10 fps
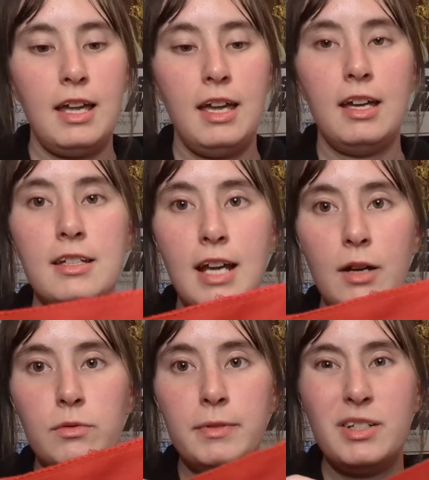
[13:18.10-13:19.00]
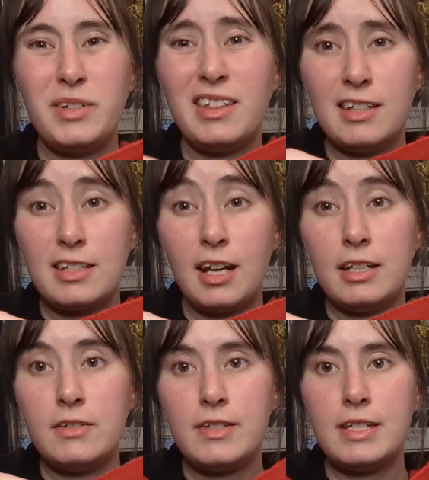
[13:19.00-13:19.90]
And I will be doing this
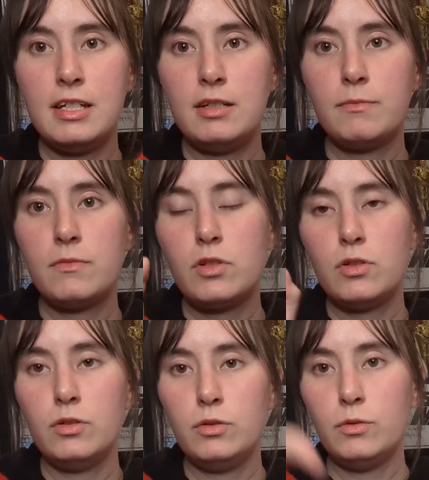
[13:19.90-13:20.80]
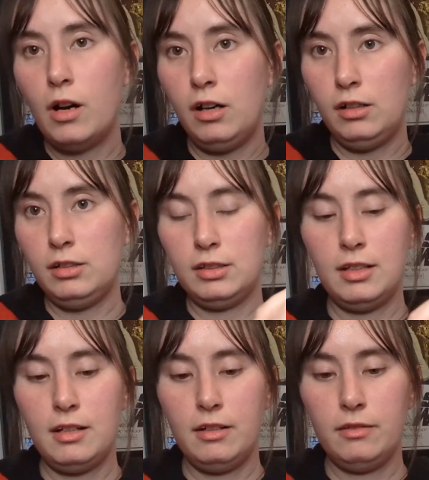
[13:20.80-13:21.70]
kind of seam to all
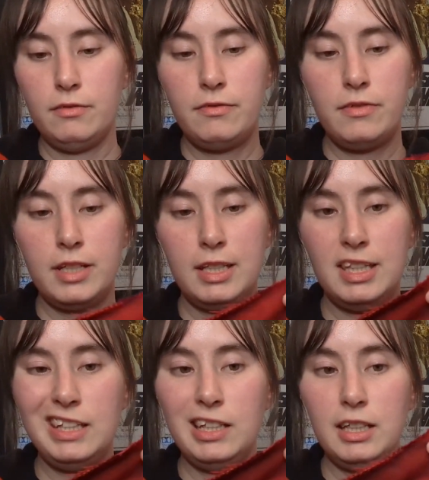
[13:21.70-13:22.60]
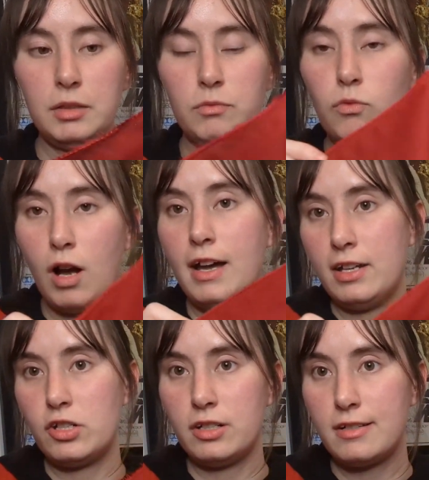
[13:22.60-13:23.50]
of the raw
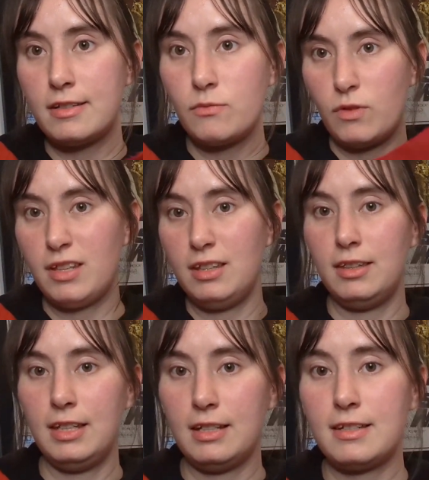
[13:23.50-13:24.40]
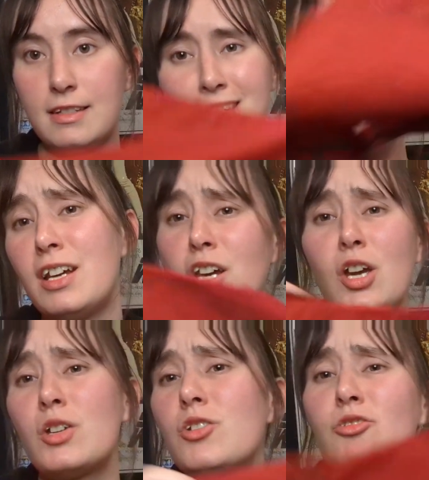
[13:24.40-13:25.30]
edges within this
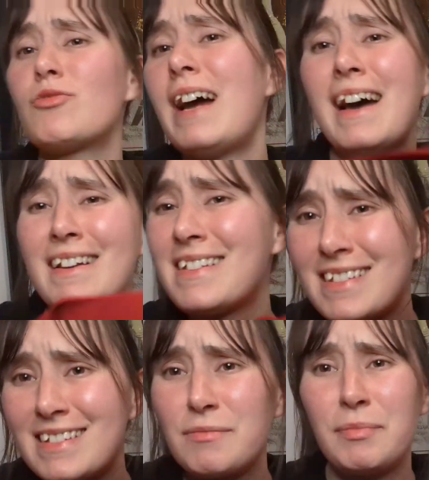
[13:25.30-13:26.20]
dress.